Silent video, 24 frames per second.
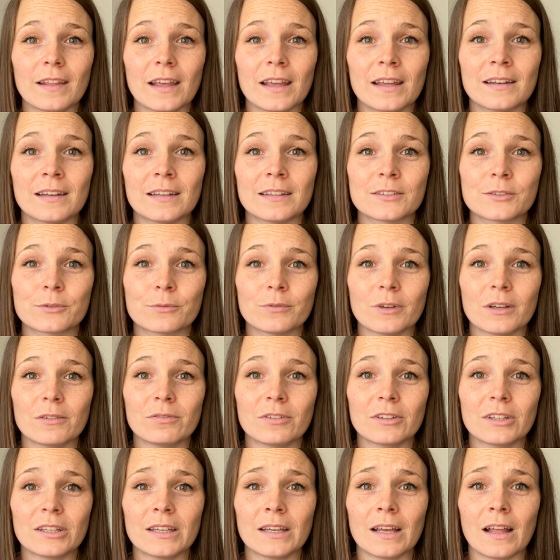and it's
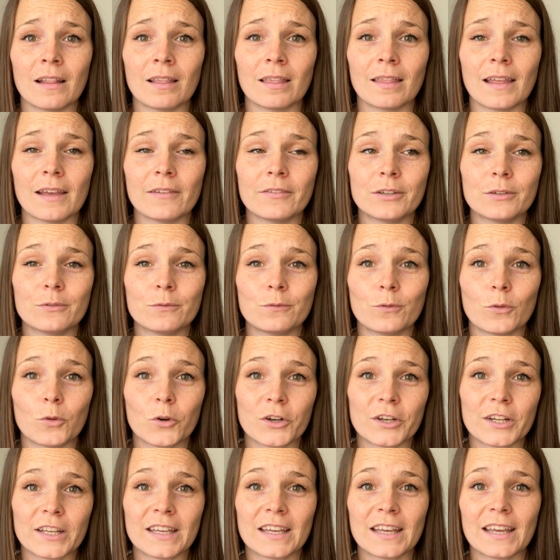roughly
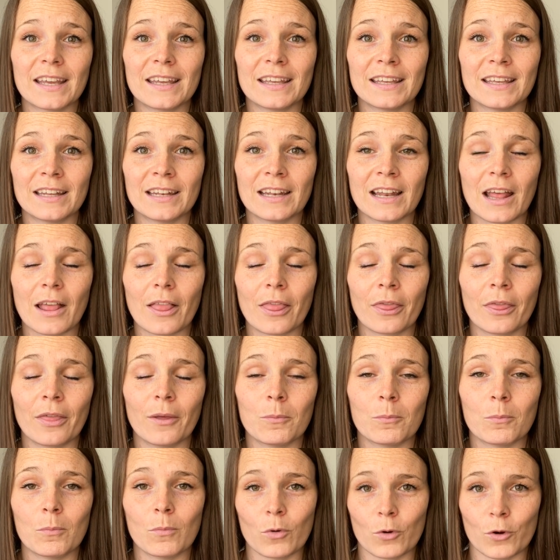11:40 in the
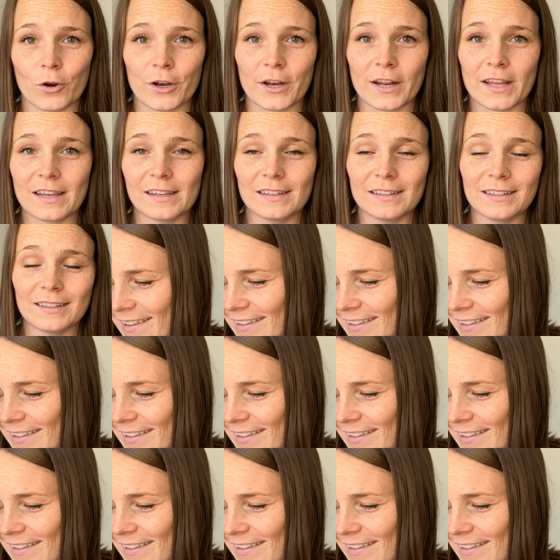morning.